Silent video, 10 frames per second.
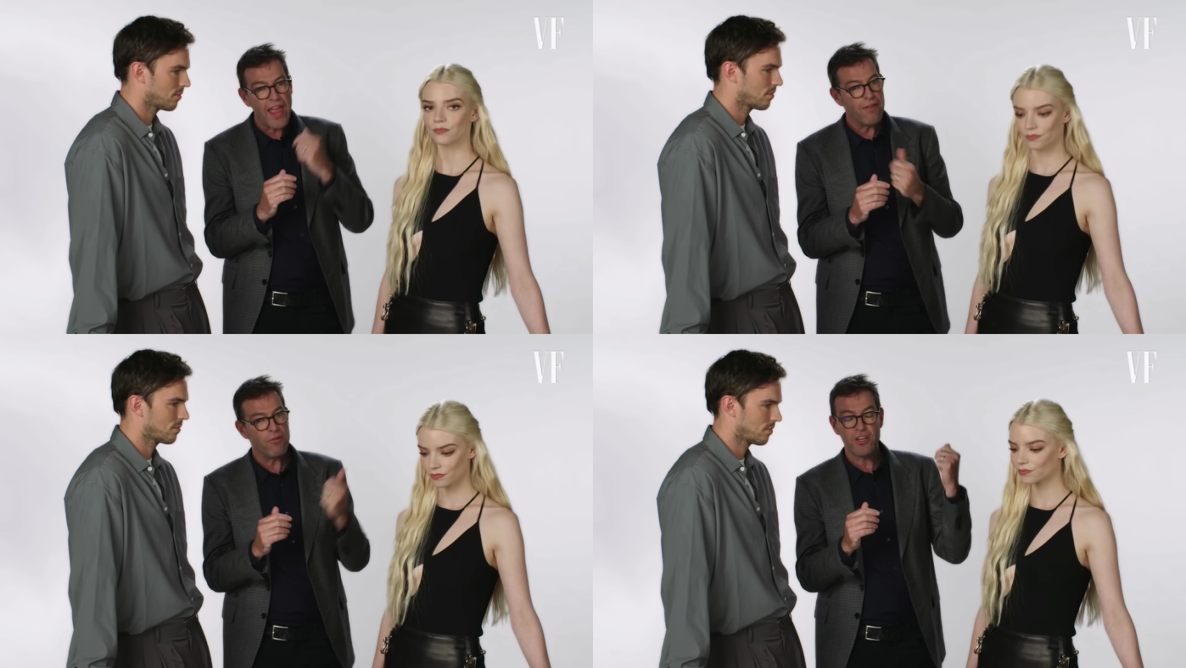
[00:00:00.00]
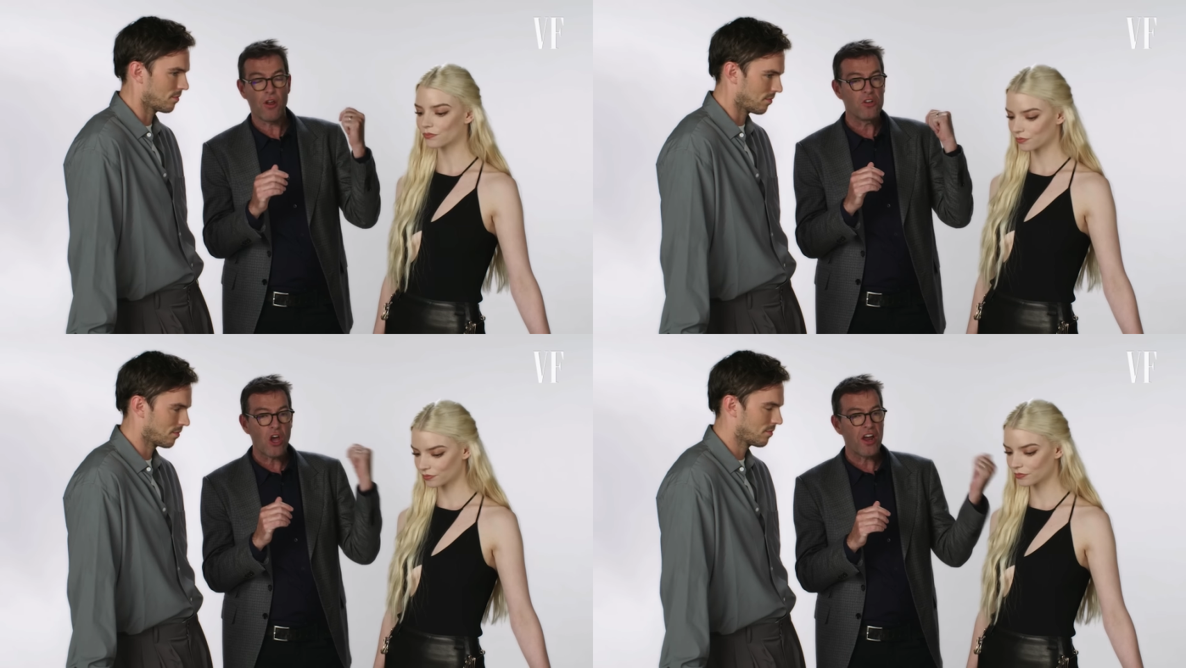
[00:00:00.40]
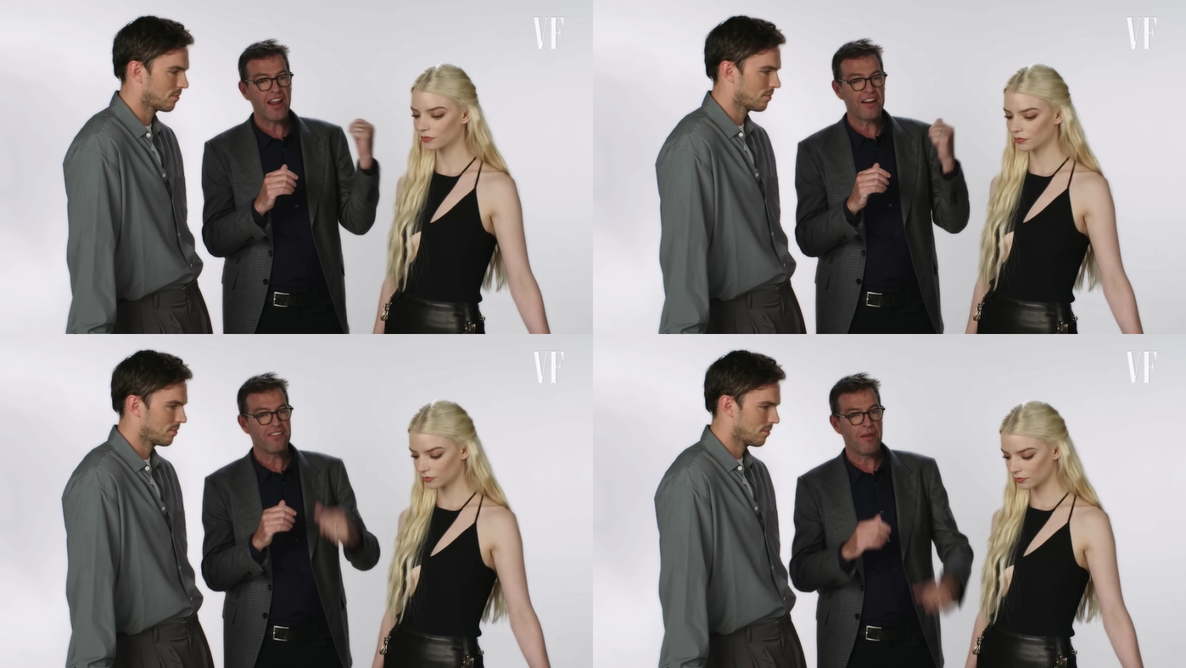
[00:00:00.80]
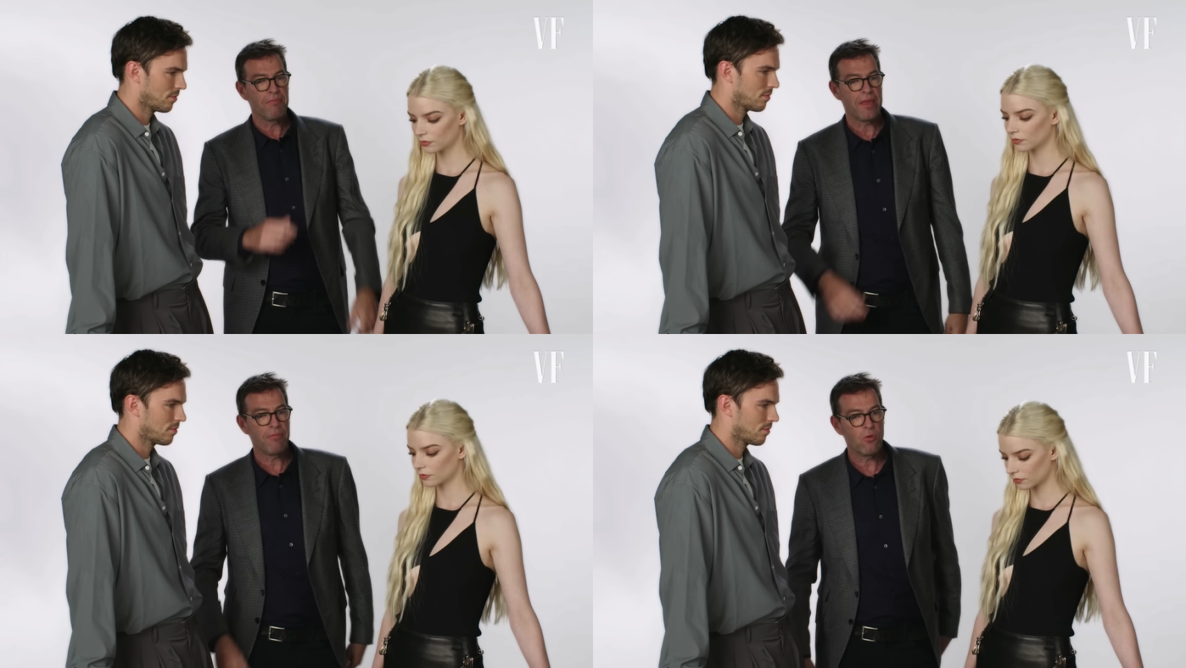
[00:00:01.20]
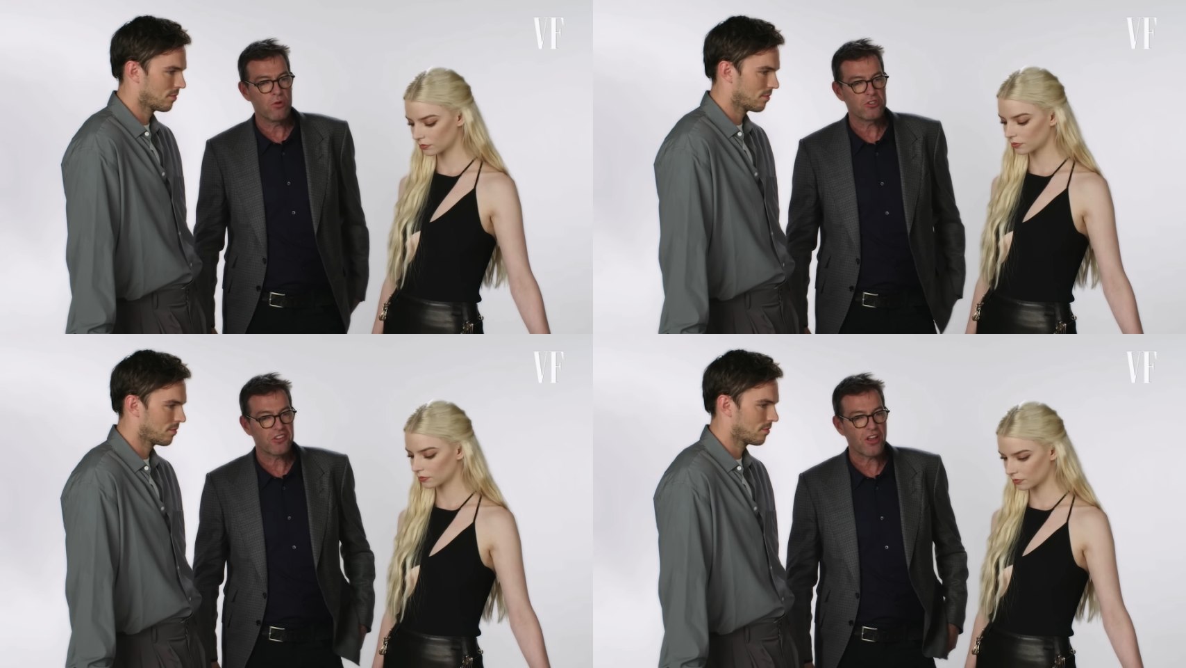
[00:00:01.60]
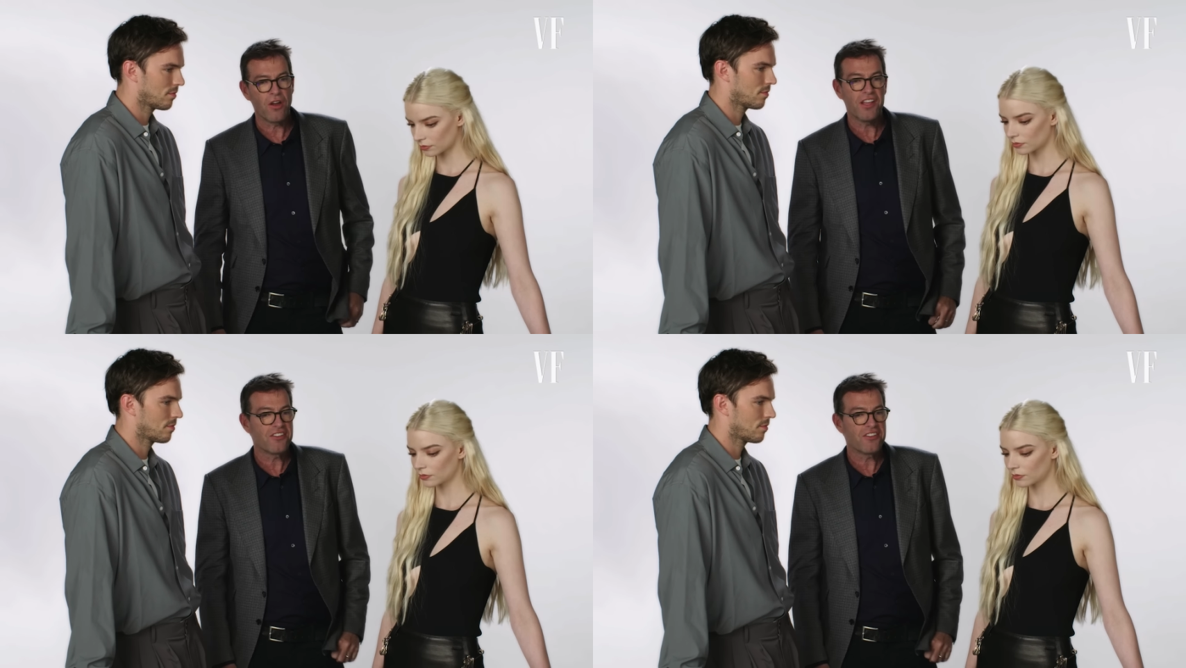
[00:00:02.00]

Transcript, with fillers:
Speaker 1: every you know nine out of ten people will just go